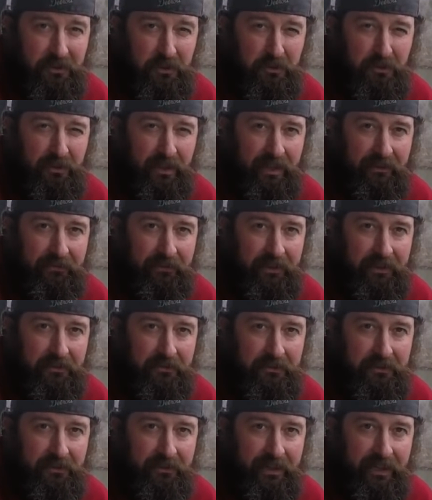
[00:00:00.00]
You'll still have fun.
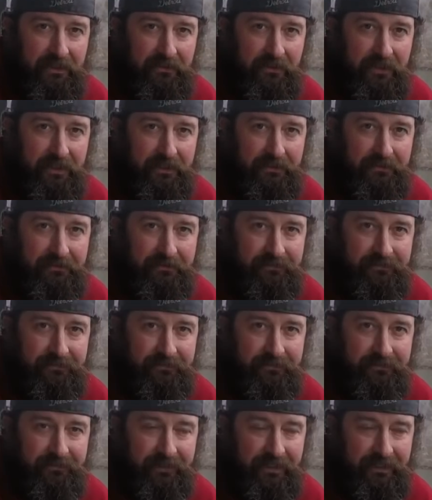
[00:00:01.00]
You'll still catch fish.
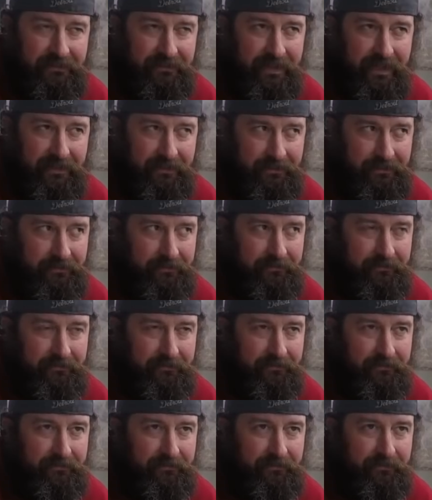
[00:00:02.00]
At least that's
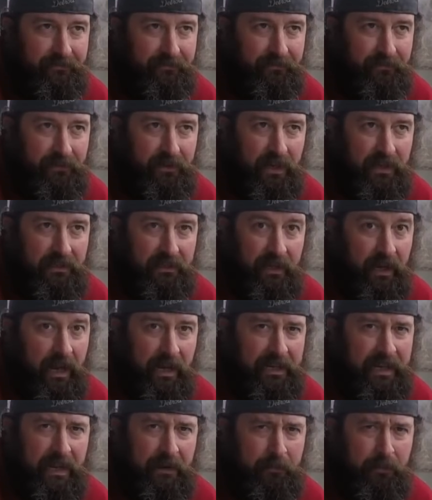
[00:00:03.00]
the idea.
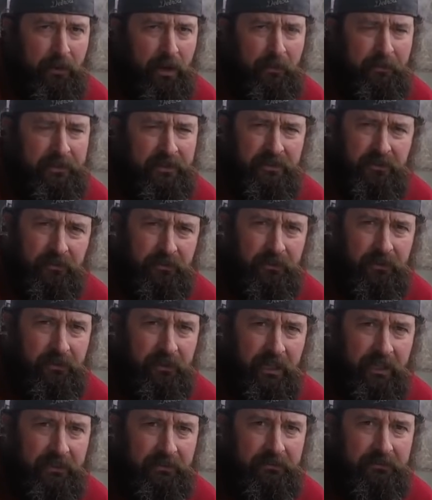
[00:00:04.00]
I can't promise you'll do
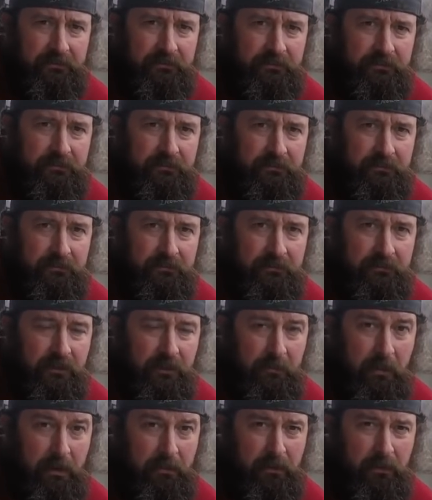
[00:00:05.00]

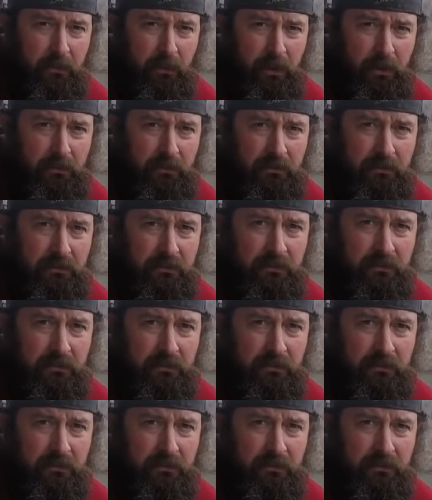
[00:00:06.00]
that. You maybe you won't.